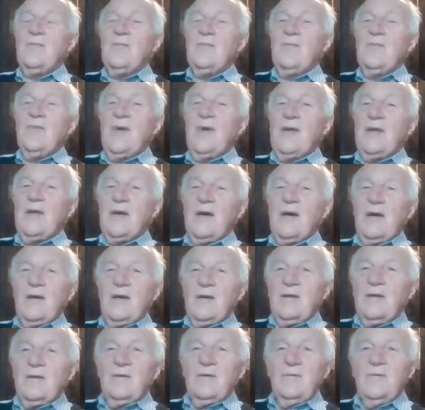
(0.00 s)
We
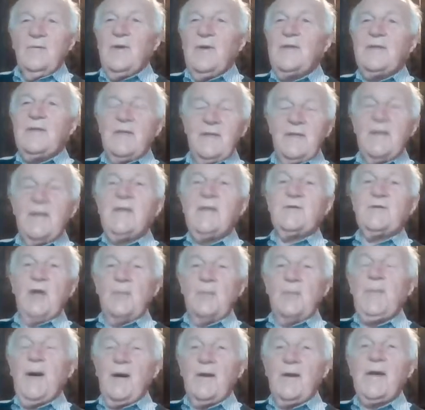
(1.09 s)
did edge
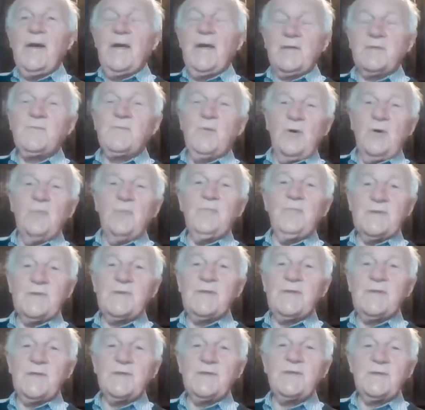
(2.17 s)
up our export
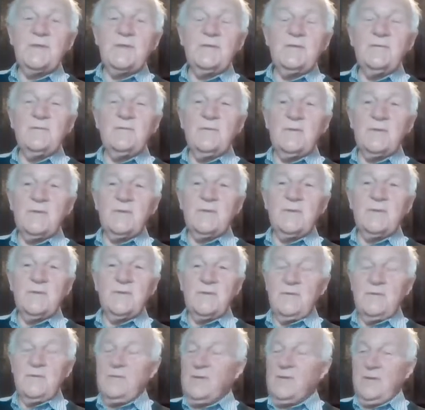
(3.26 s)
business to
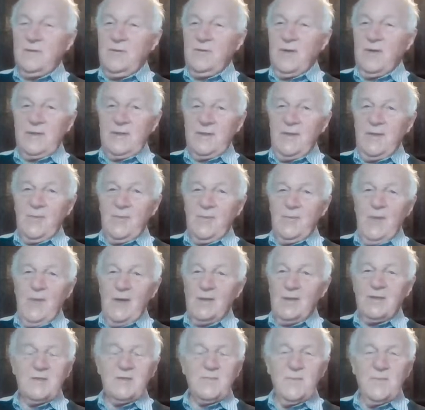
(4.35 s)
quite a number of
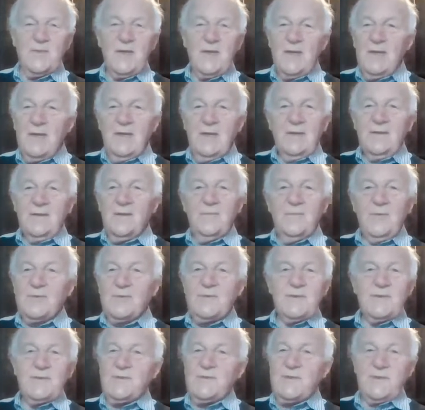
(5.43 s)
markets, but that
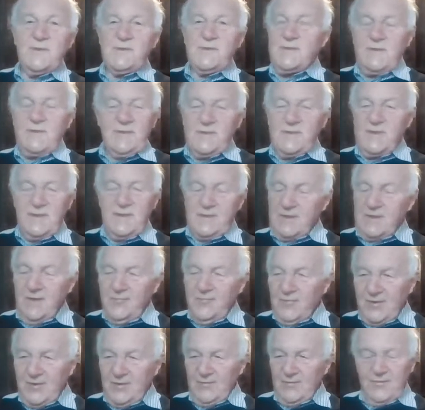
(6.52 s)
wasn't a
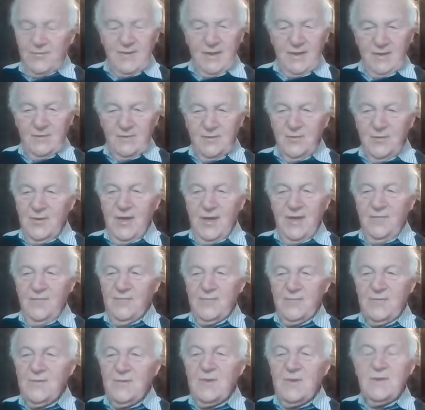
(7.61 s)
significant thing. New
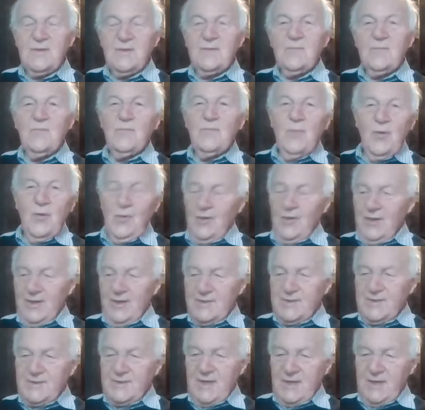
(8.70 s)
Haven more or less
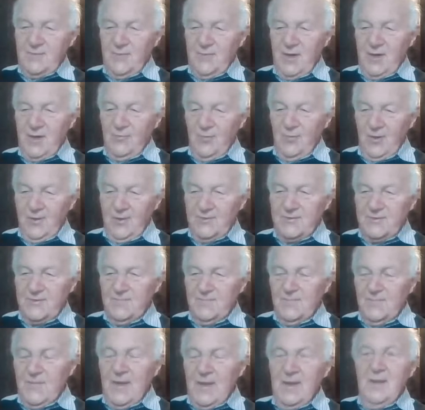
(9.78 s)
stayed where it was.
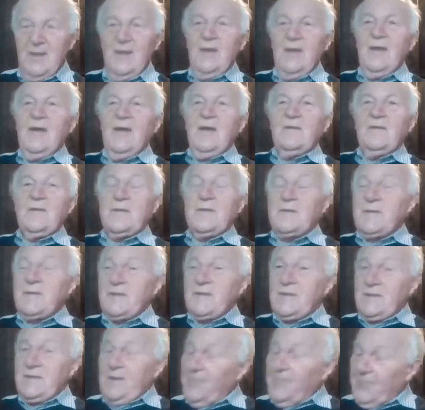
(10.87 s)
The
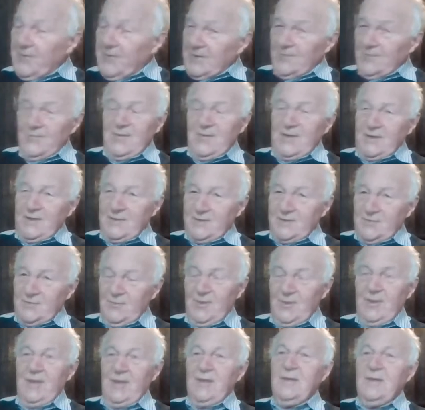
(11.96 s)
significant things
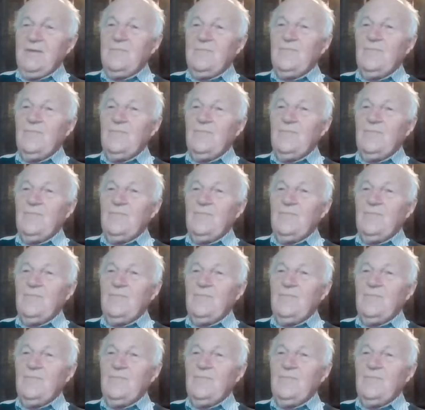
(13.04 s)
were